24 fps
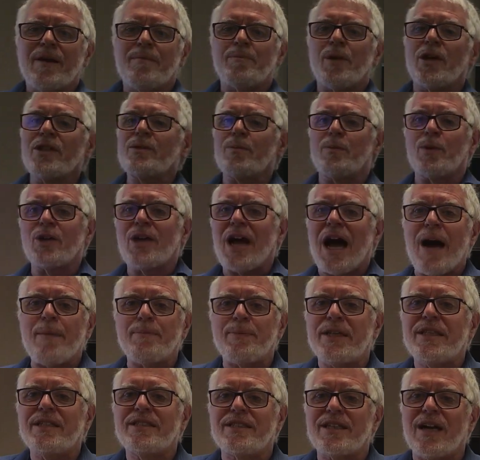multiple
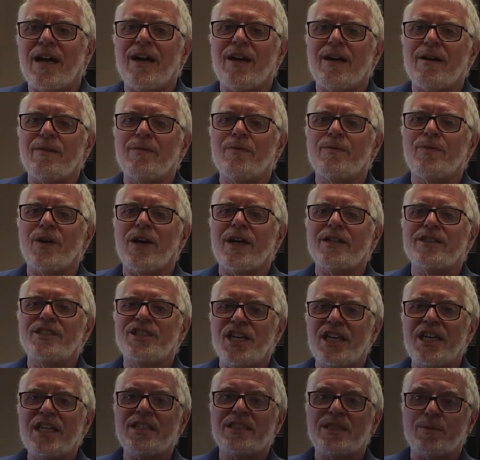copies of
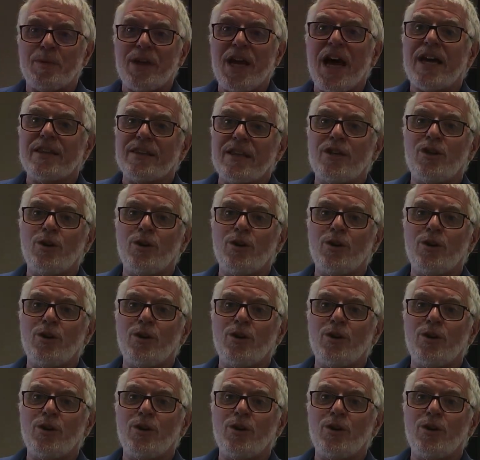genes beyond